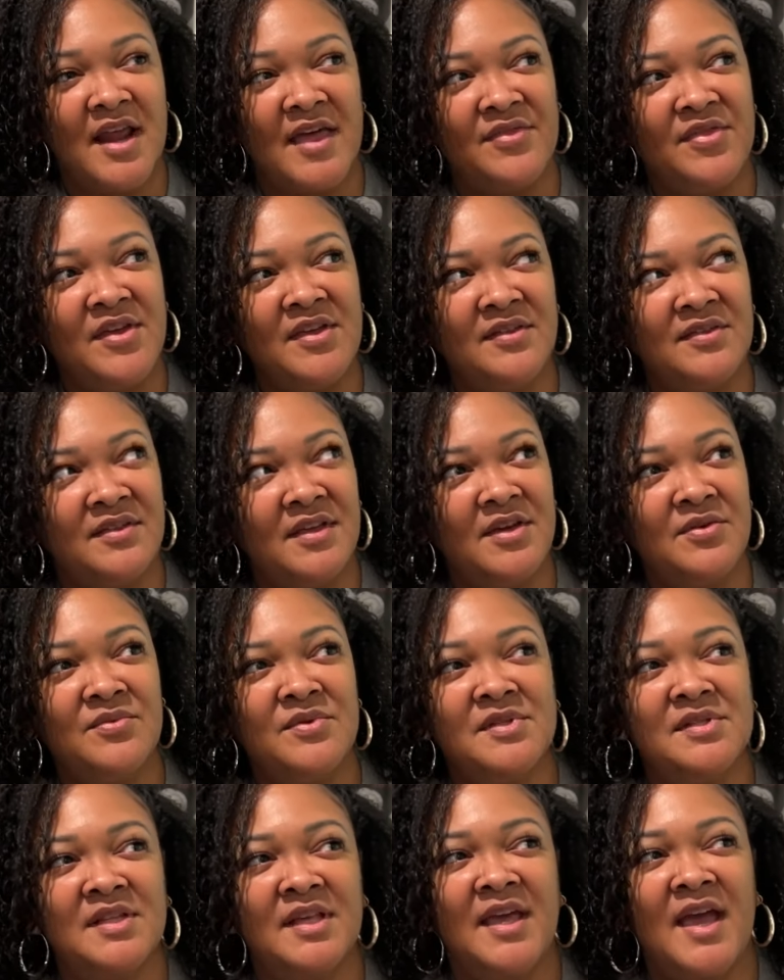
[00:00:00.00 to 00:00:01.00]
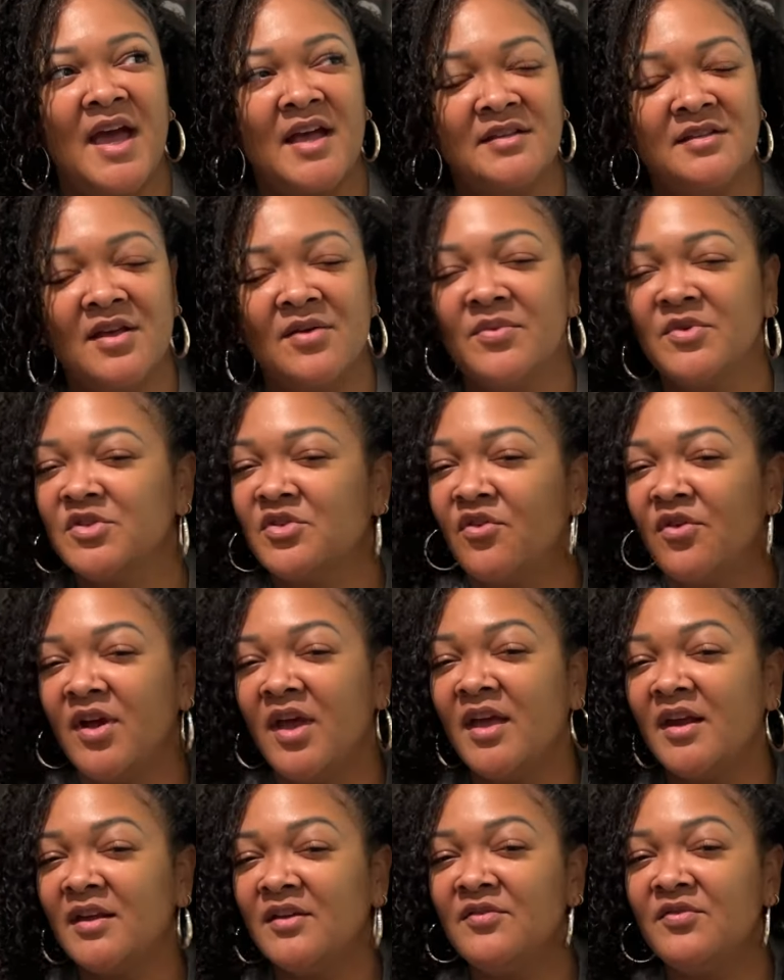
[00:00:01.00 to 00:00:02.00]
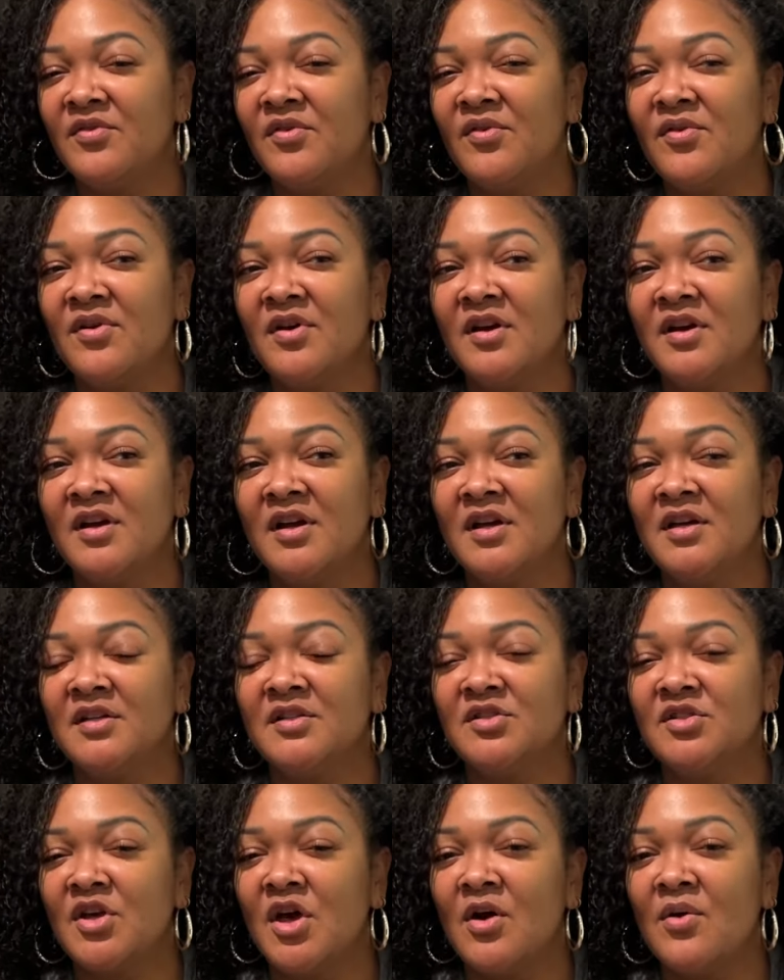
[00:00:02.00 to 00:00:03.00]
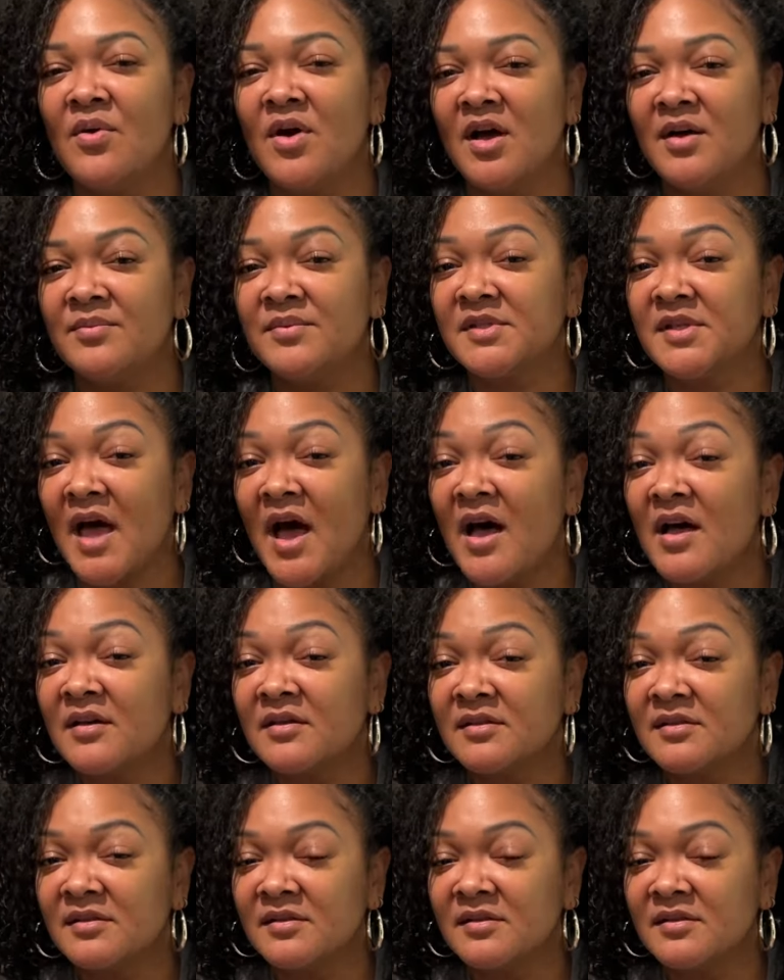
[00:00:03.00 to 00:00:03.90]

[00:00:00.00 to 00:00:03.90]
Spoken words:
I think it was, the cast on was created for toe up socks.